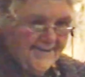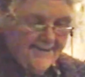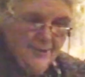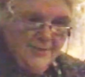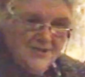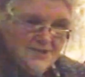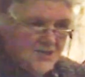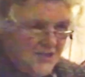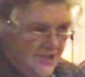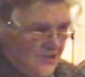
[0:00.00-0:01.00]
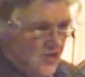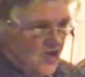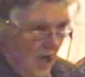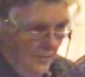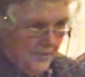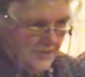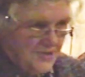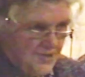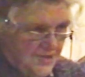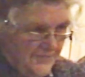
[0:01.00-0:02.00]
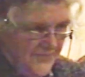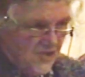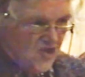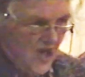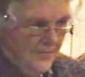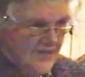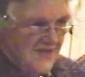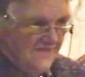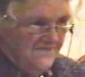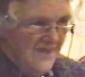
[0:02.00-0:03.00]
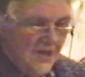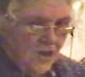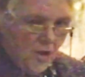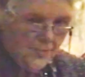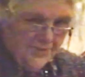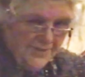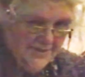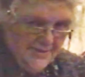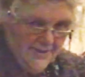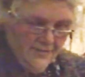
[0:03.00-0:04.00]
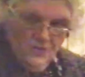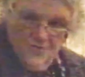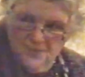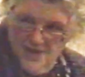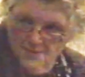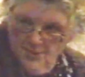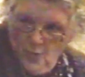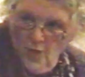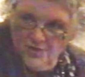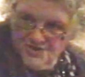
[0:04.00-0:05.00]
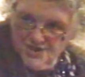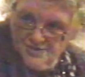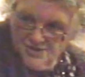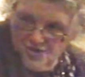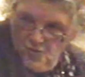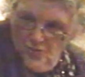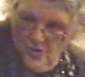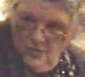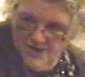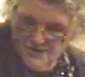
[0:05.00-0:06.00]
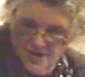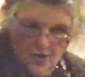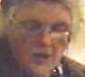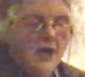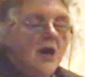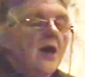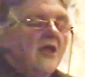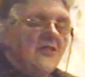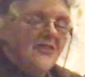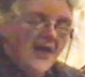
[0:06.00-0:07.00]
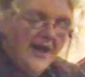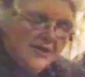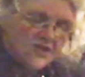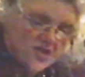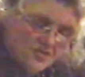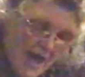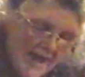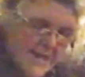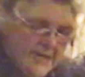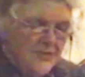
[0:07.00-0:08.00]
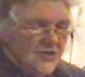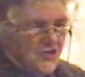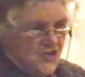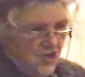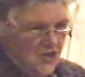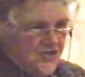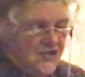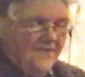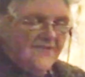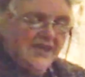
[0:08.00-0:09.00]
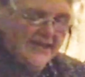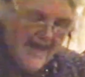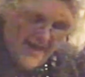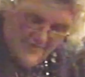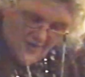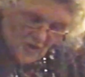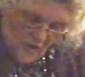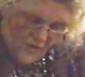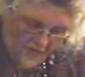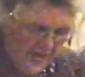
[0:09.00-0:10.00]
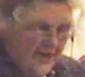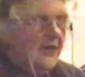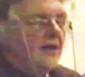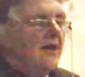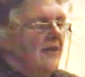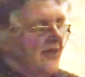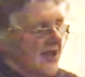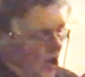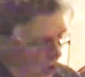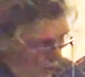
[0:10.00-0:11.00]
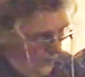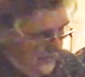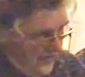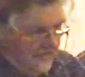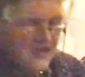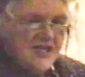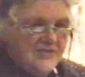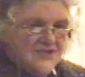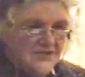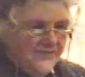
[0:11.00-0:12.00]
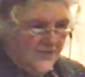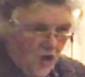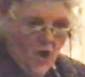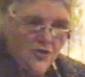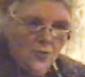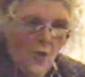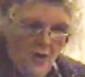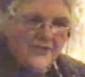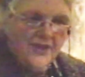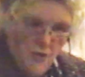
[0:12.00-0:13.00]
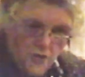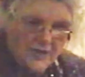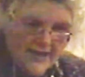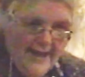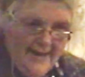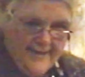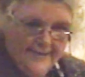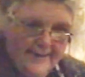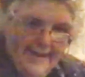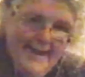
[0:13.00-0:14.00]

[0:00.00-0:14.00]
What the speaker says: are coming to see the shepherds. The shepherds are fed up with people wanting to know what went on. They are trying to just forget the whole thing. They hope the thieves have forgotten what they looked like.